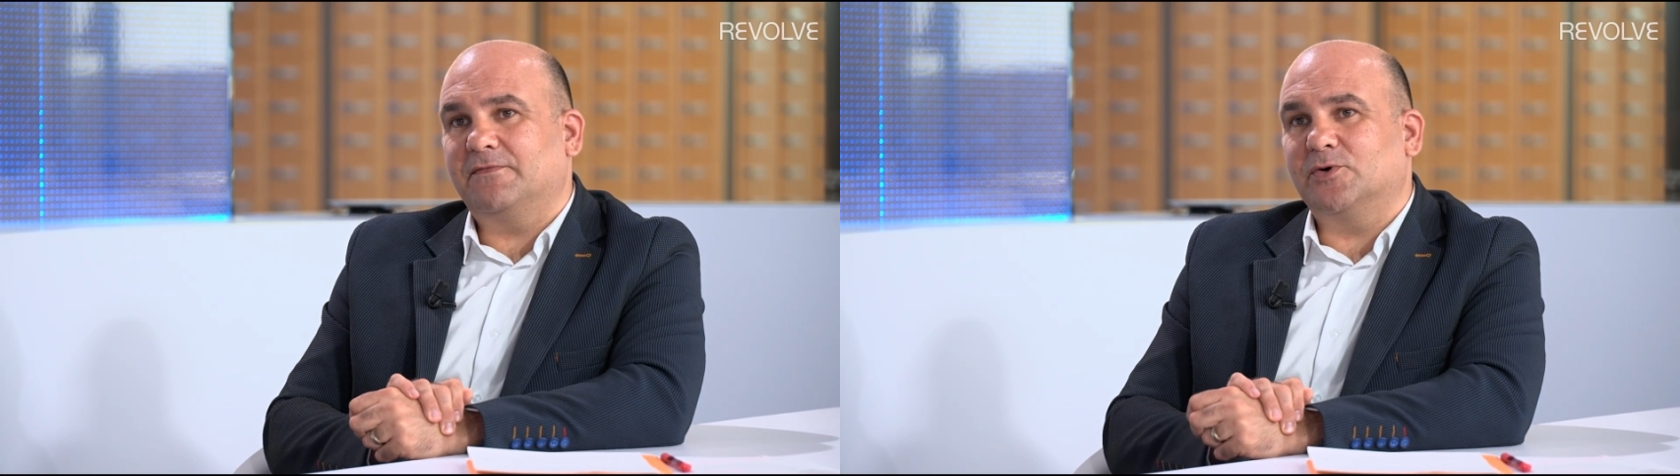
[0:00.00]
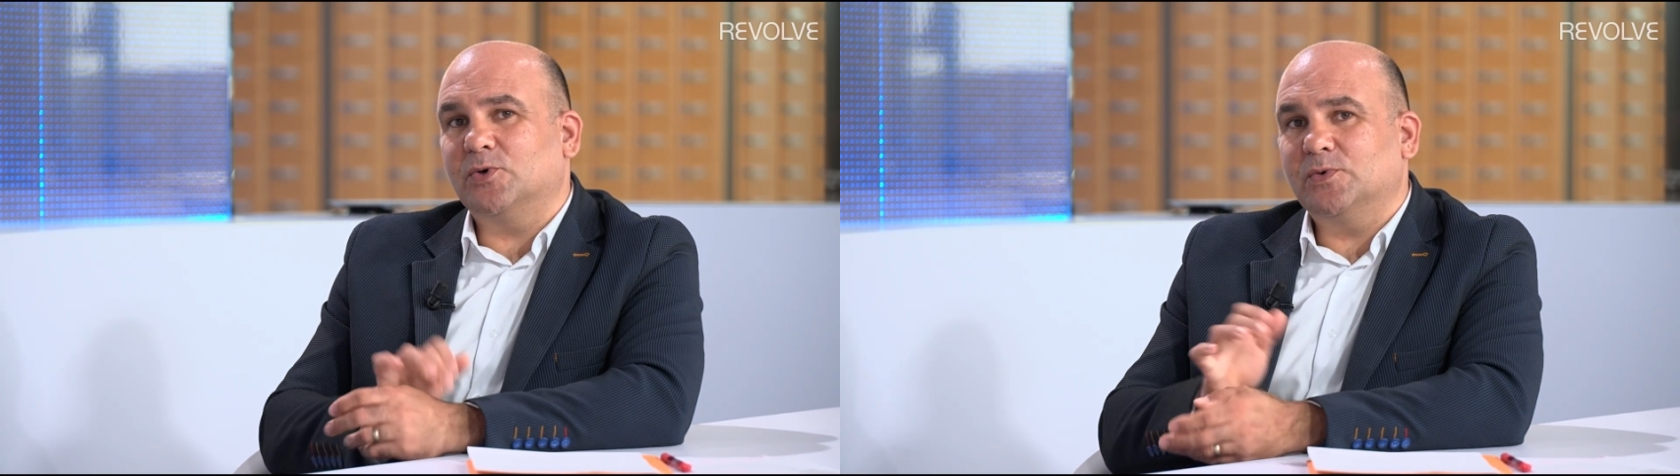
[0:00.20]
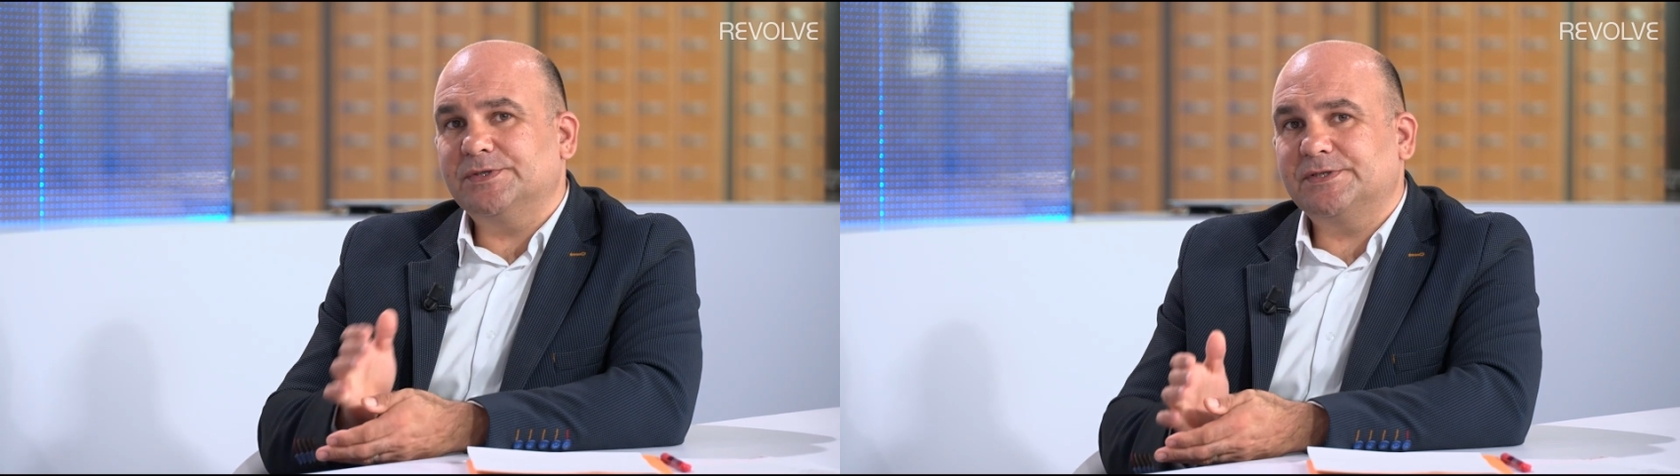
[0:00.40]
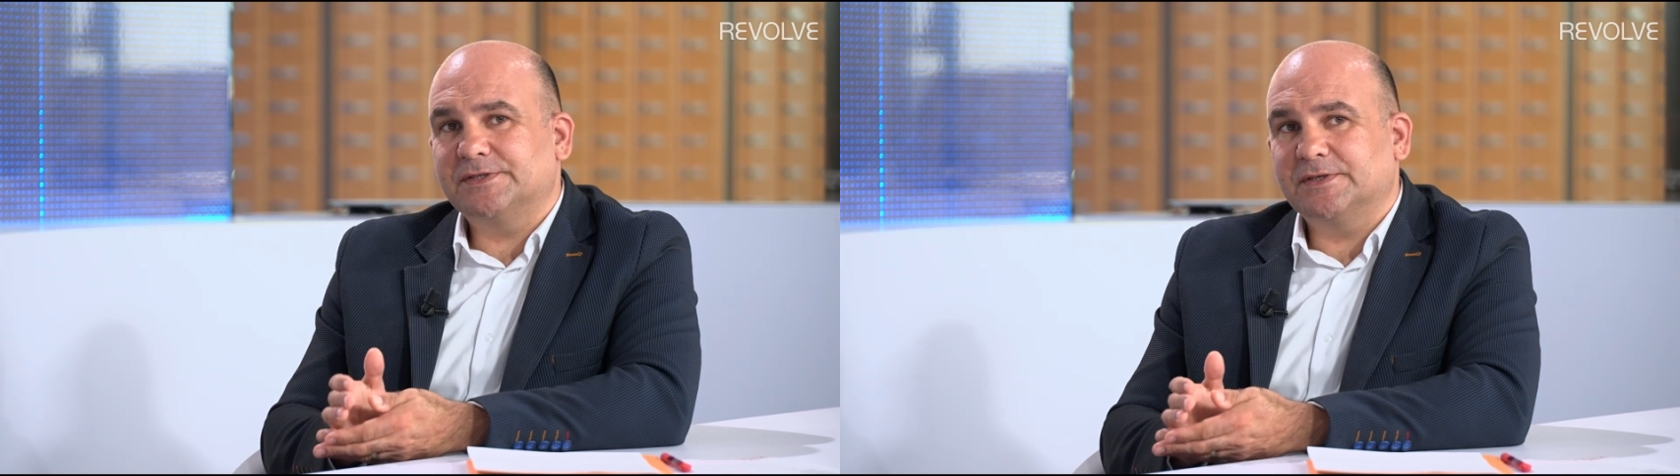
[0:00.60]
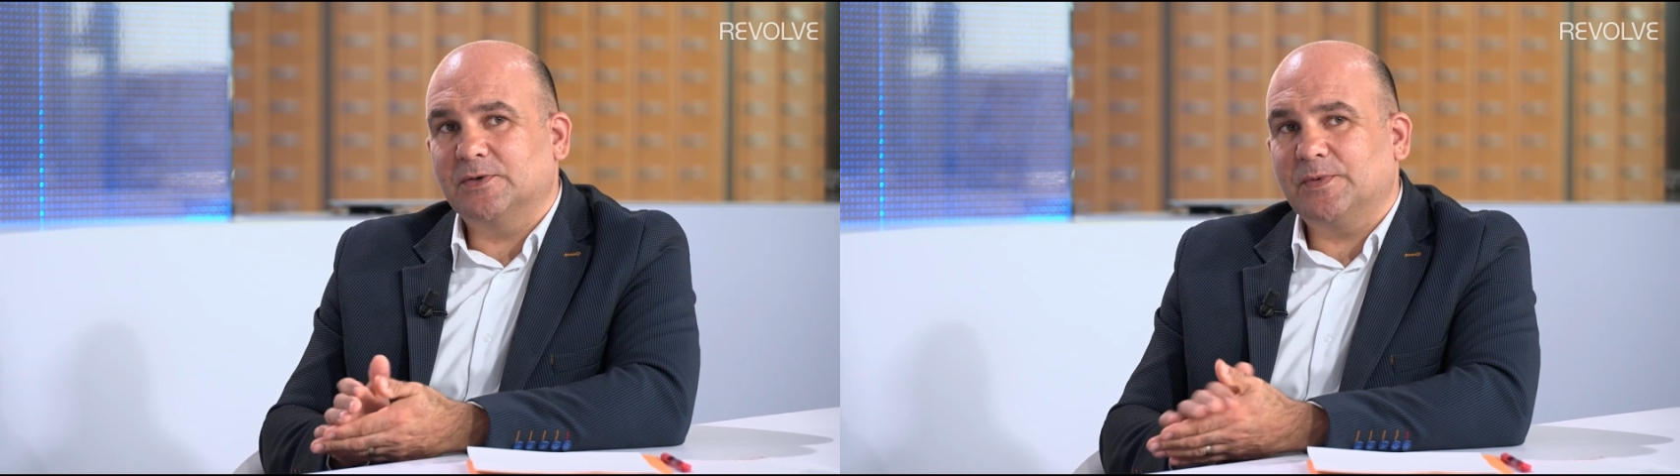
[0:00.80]

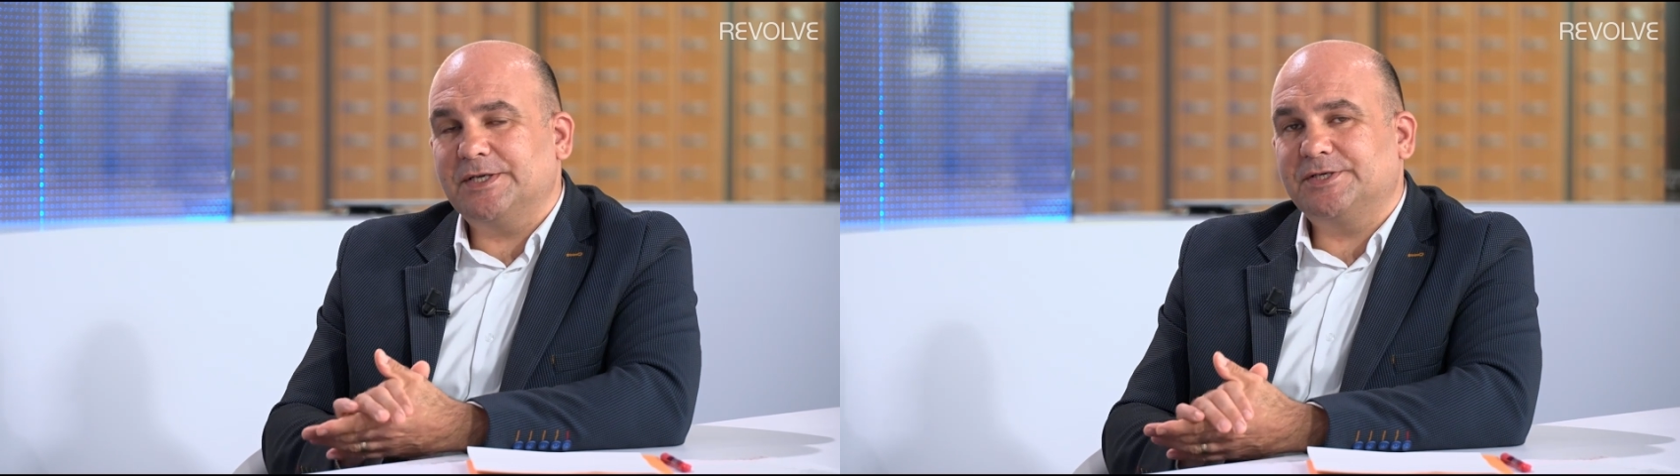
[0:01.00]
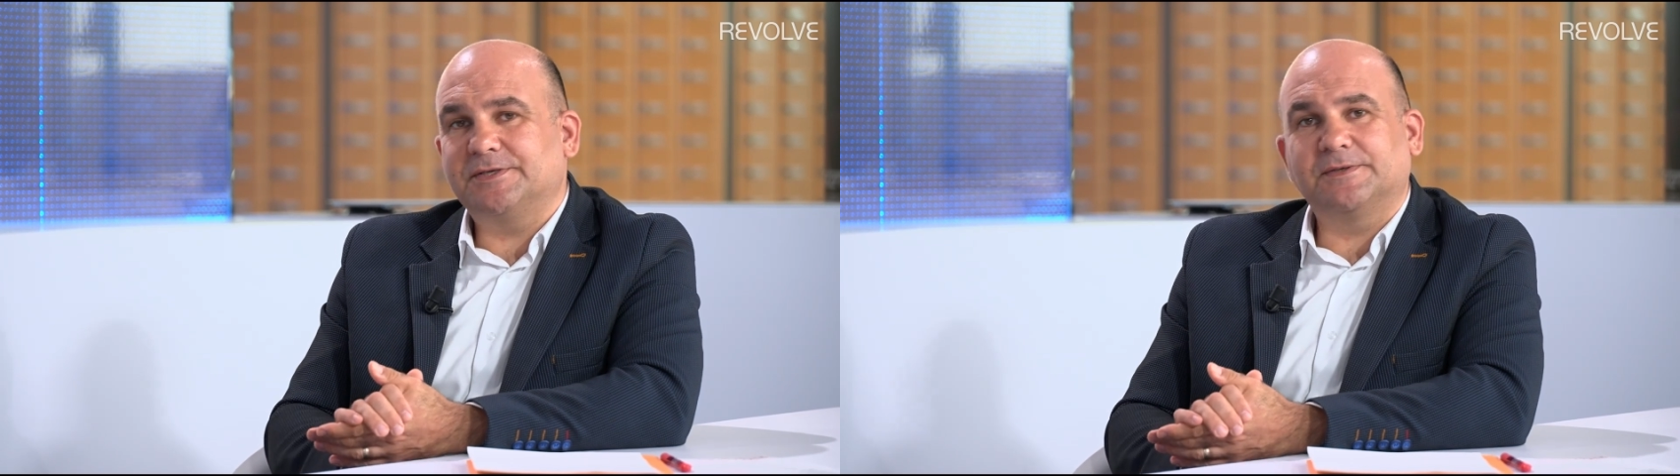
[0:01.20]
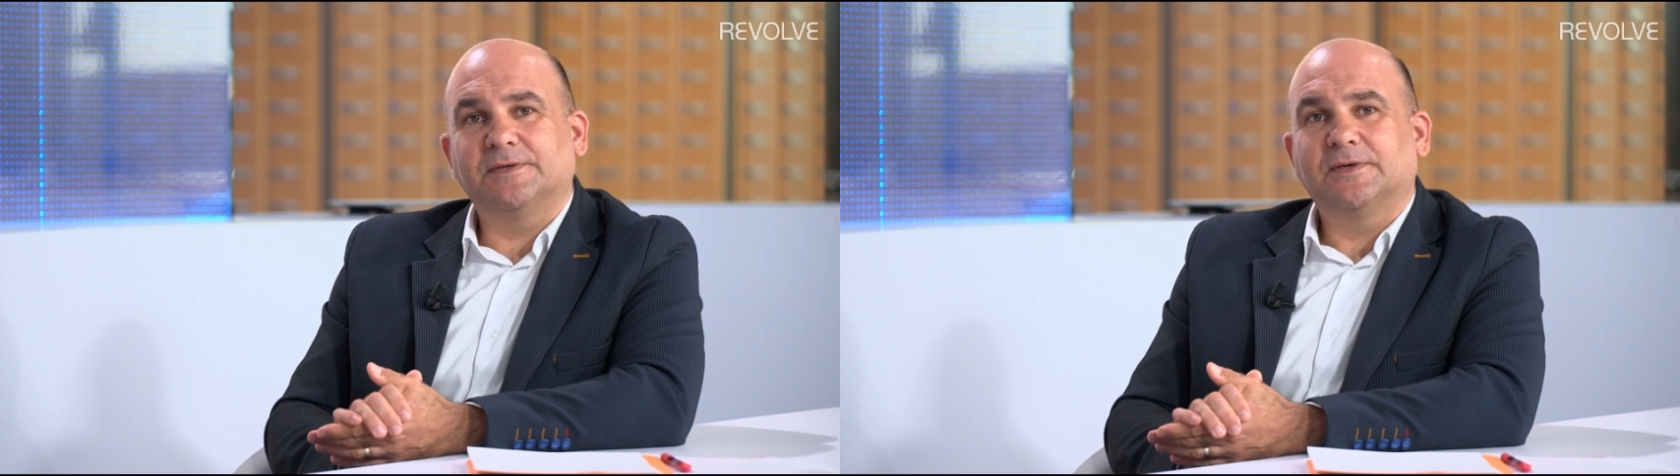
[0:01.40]
rules which